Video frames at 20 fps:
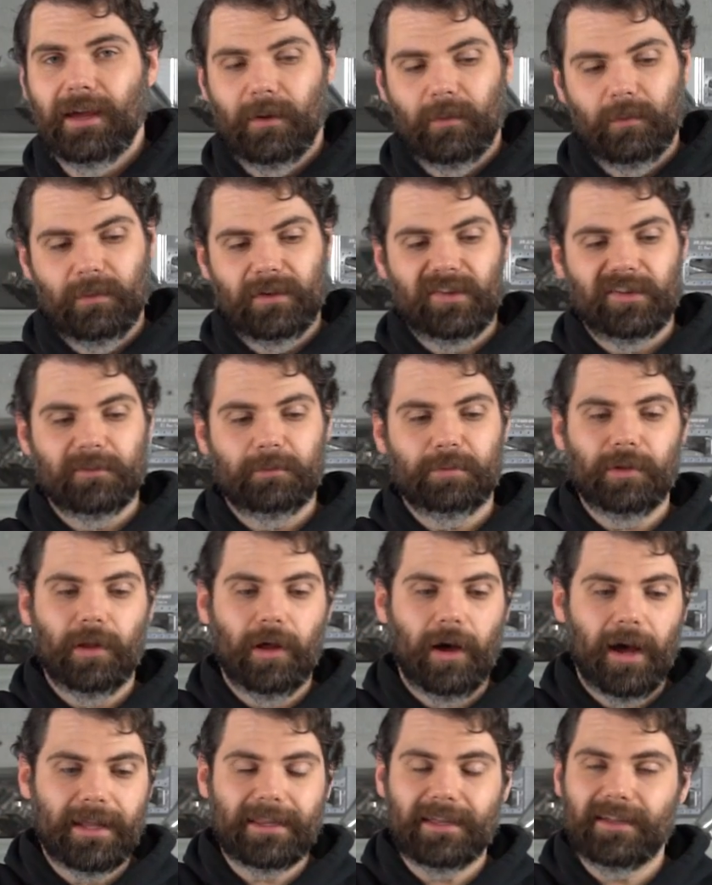We
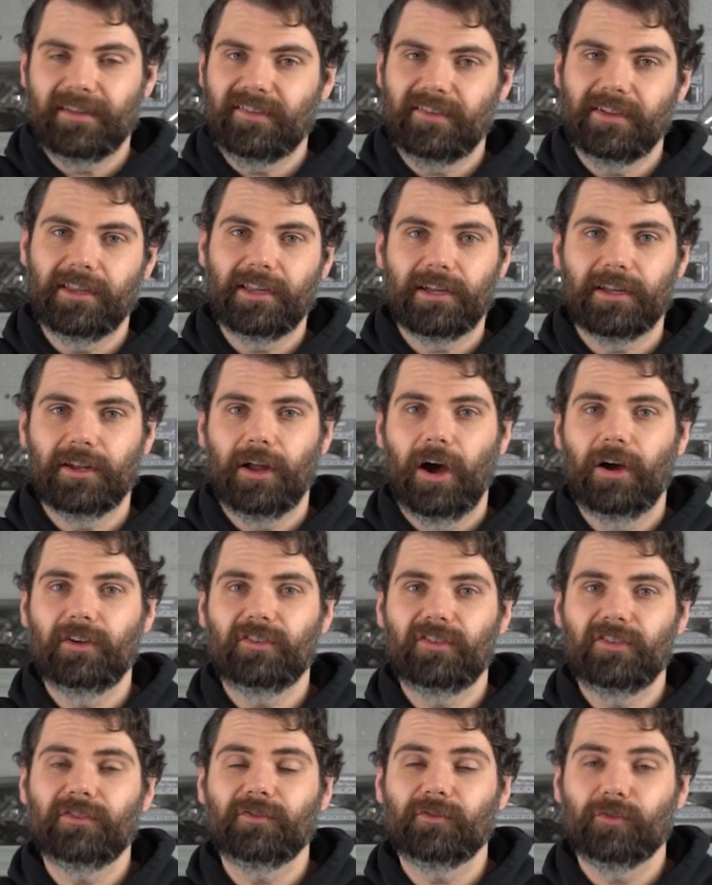supply these silicone
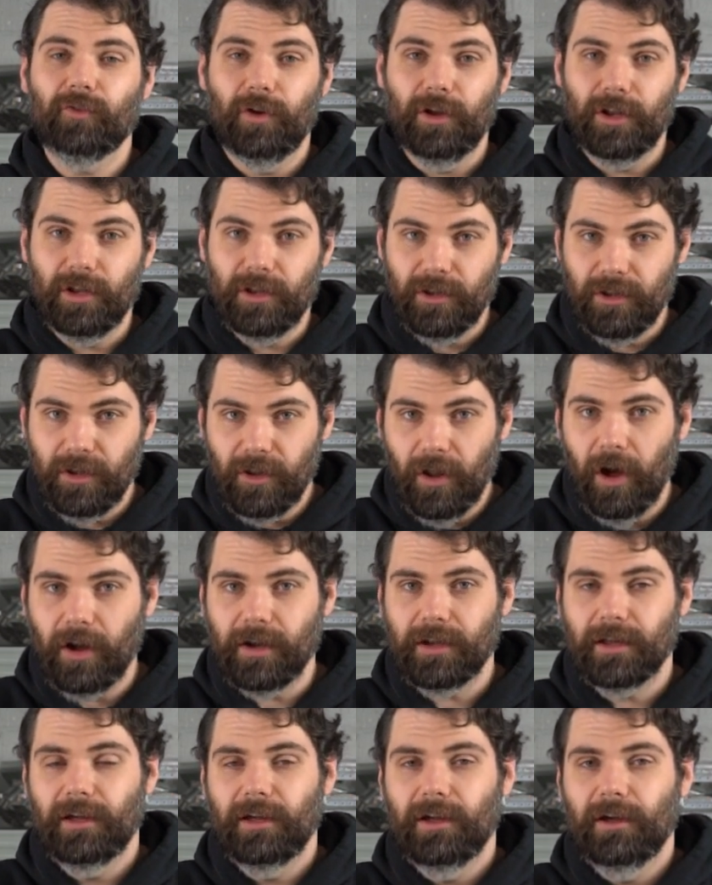hoses for a
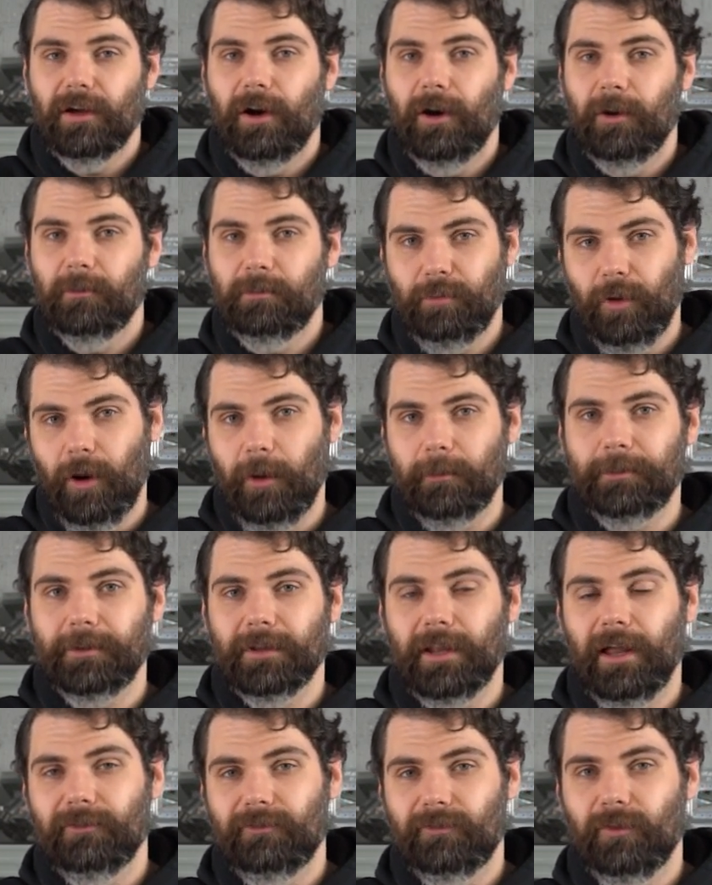lot of
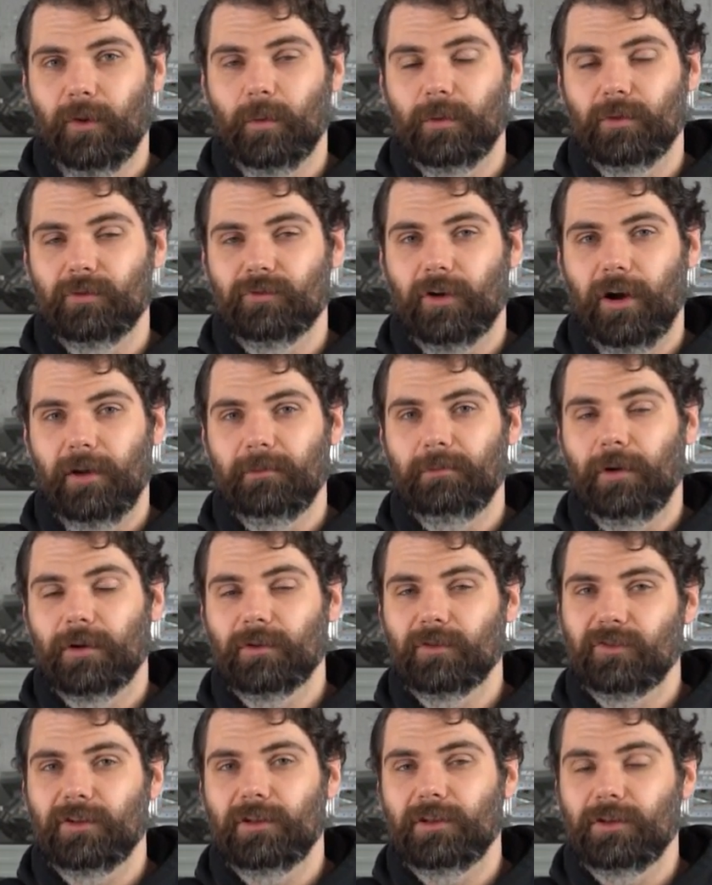popular 4-wheel drive
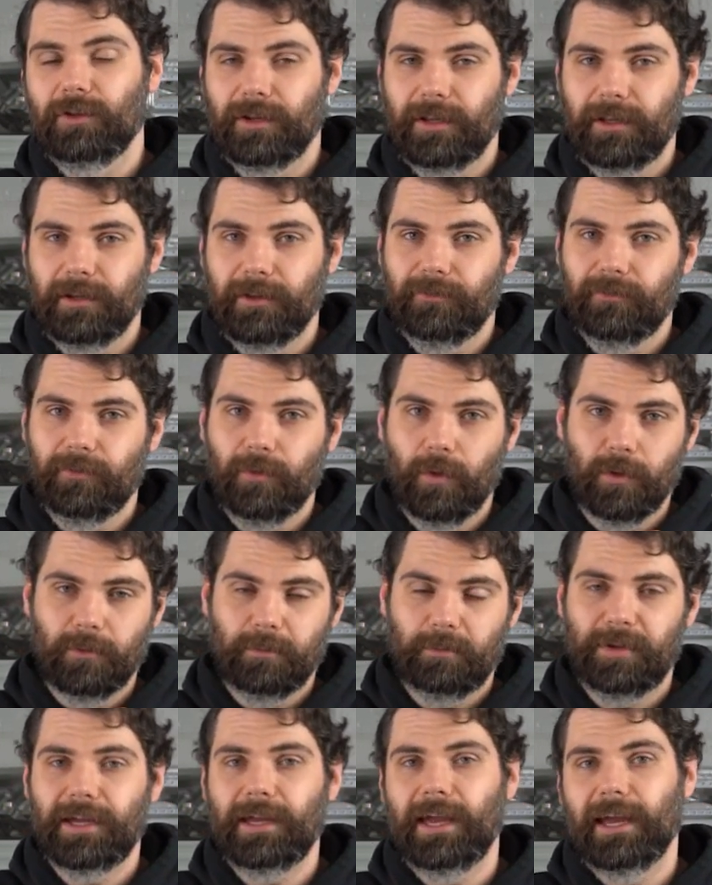models, including the Ford
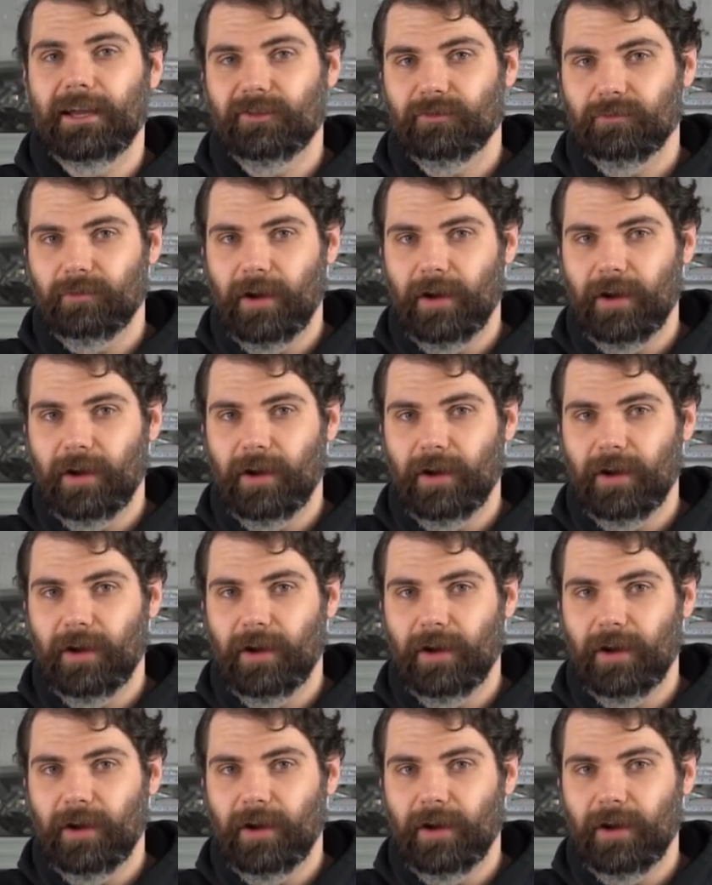PX